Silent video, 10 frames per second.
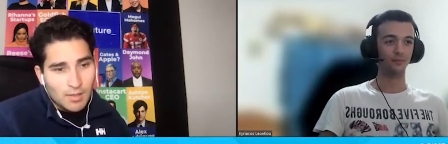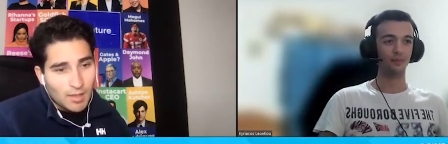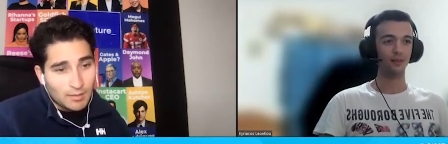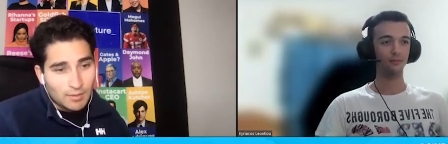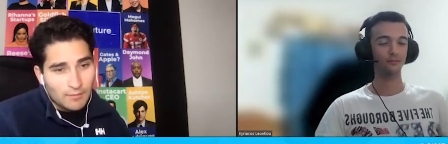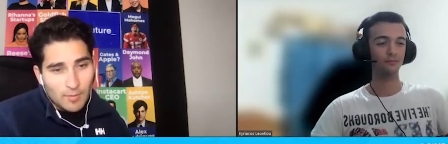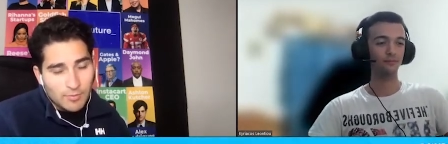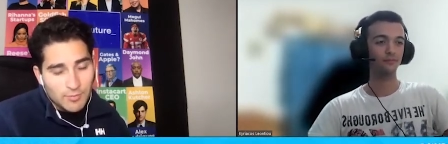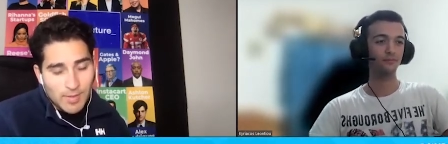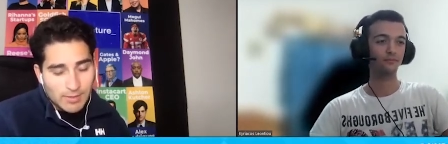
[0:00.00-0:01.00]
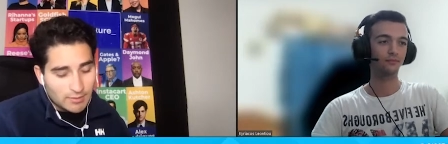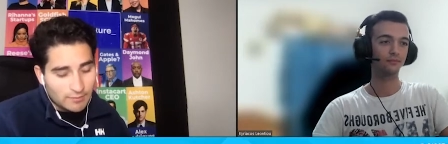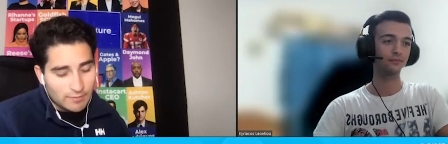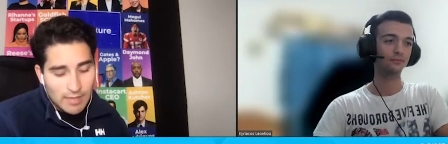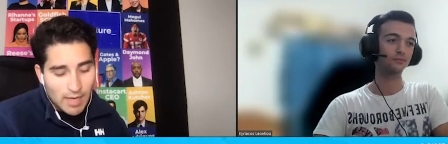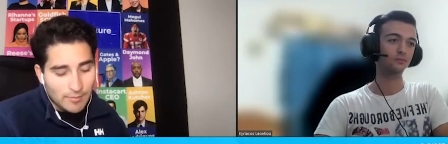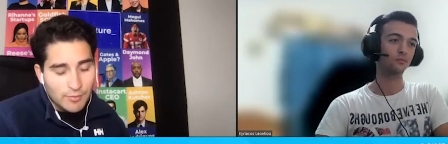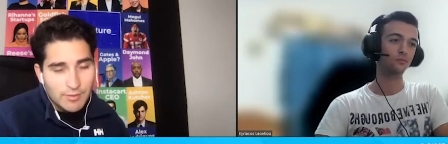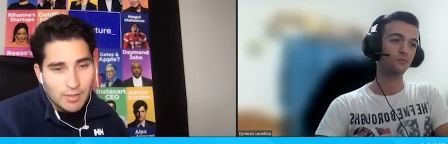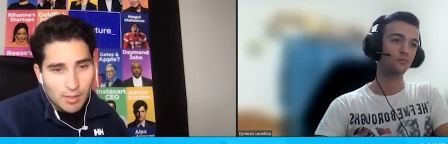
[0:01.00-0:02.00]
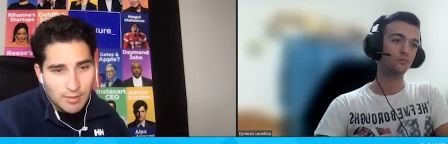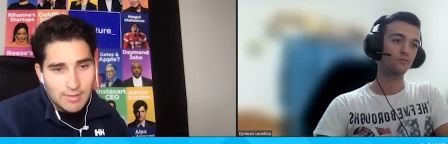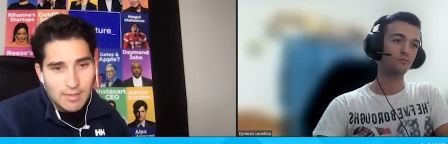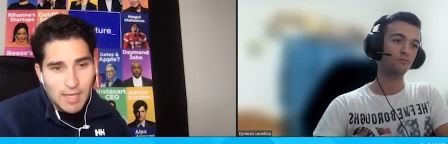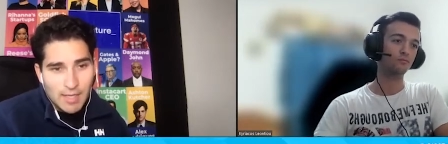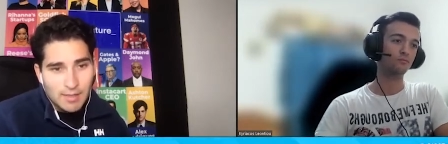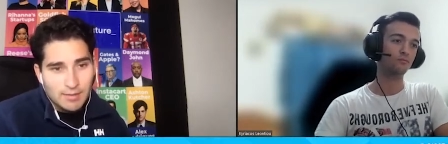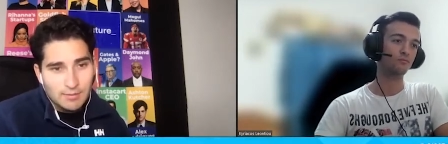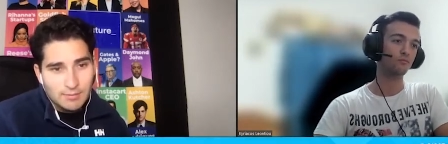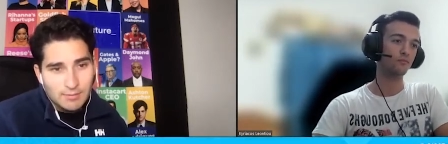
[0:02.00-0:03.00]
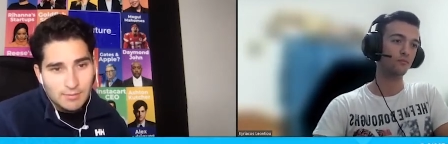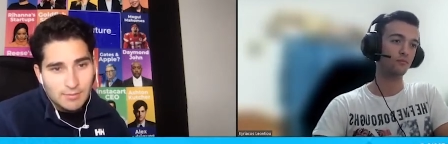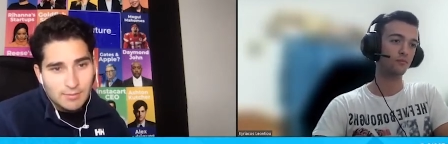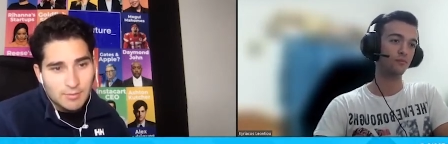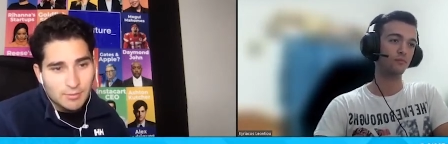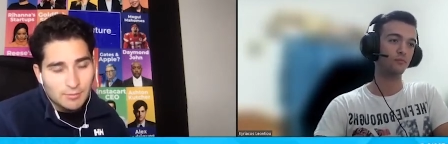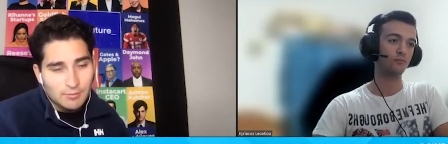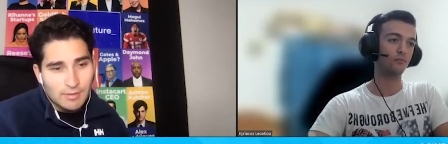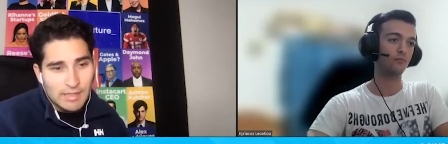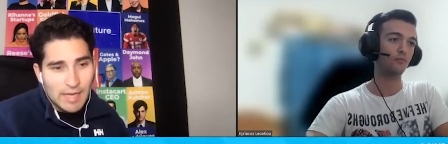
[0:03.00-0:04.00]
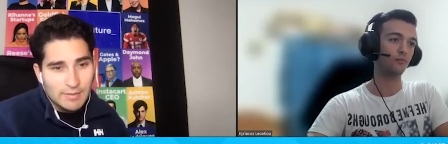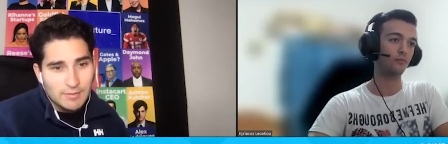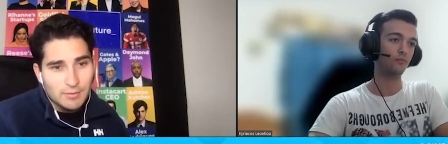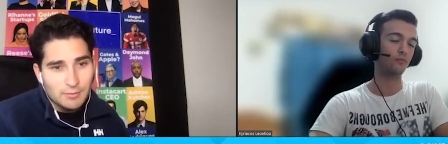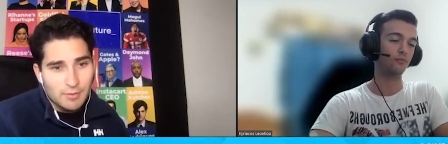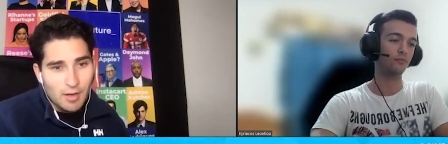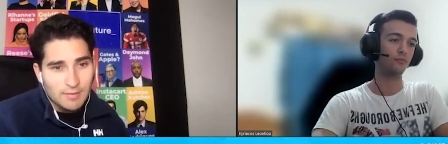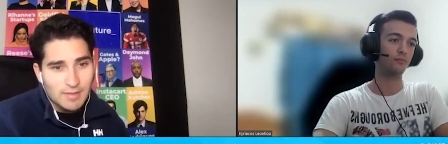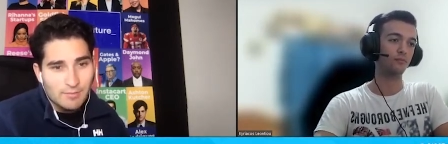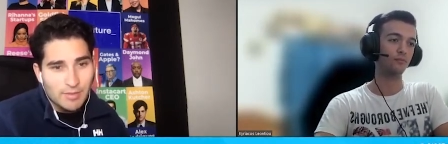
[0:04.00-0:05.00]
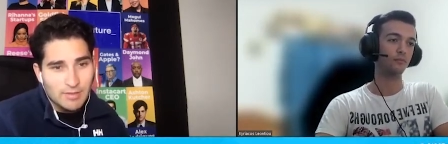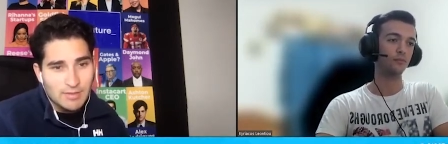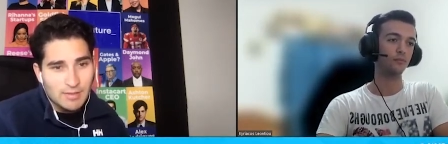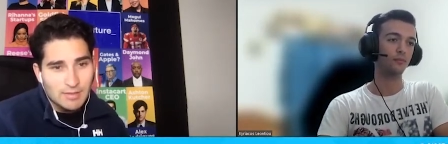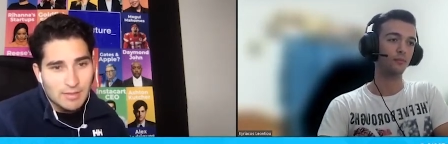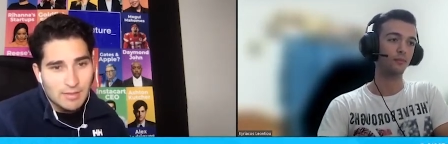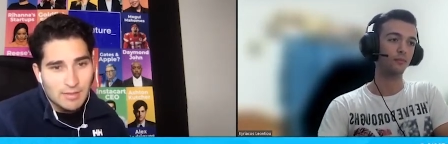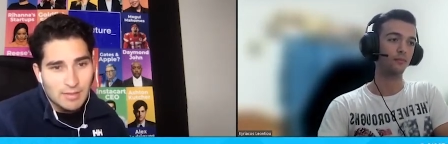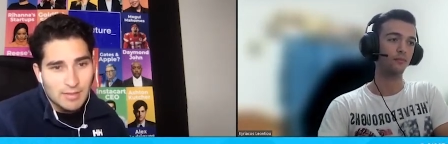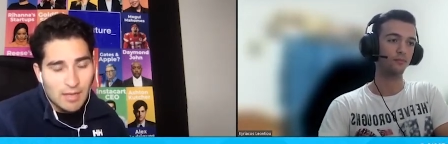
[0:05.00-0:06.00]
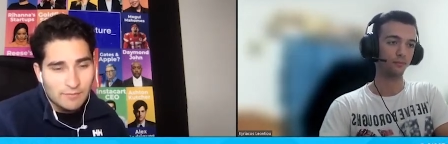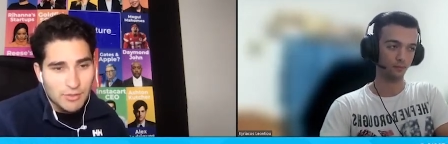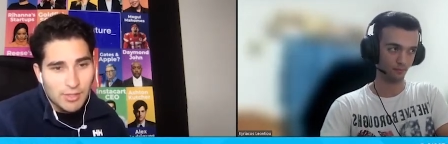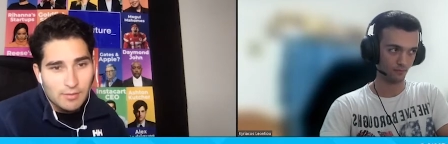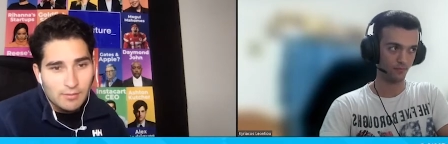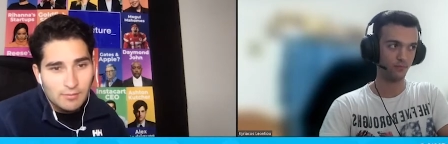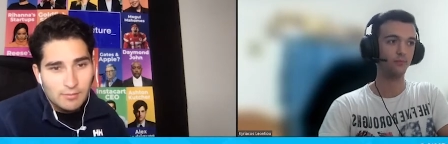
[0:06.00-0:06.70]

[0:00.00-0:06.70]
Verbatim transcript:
Speaker 1: I love that perspective. Yeah, I'm using content A to get to content B, C, D, E, F, G.